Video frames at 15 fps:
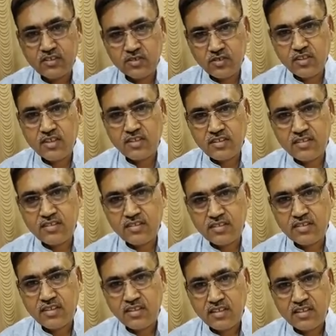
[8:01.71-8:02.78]
So it is
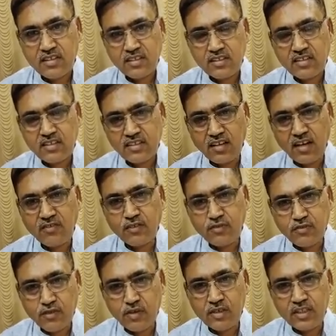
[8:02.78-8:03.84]
our
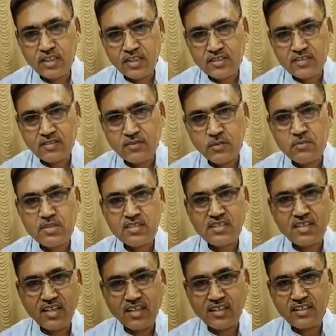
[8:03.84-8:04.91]
folly, it is our
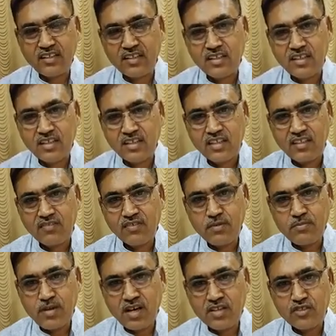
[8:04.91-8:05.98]
mistake if we
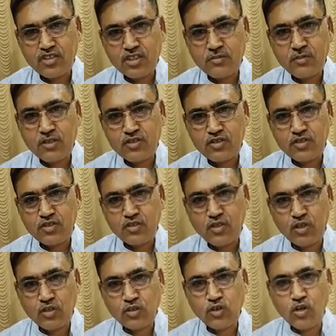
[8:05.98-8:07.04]
pass judgments
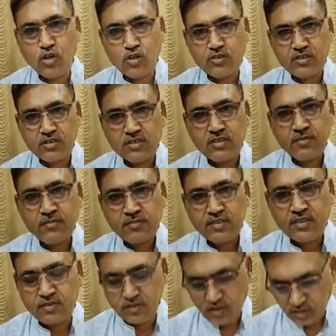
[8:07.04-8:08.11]
on God's
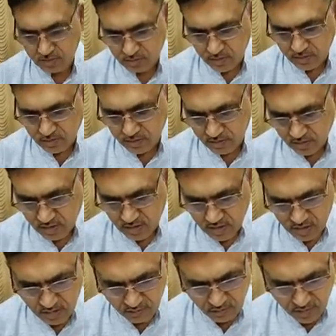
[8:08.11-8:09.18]
judgment.
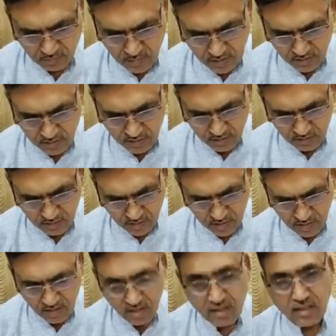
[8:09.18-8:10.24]
One must
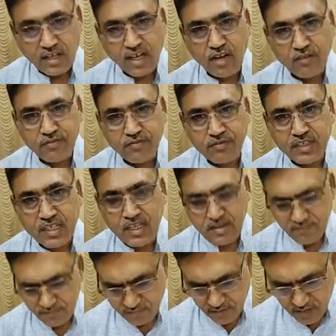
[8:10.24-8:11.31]
have
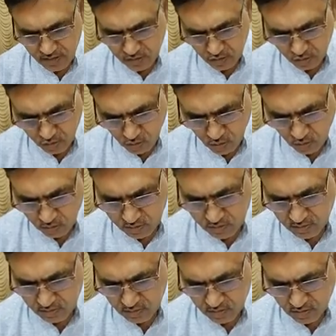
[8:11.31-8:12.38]
deep faith in God.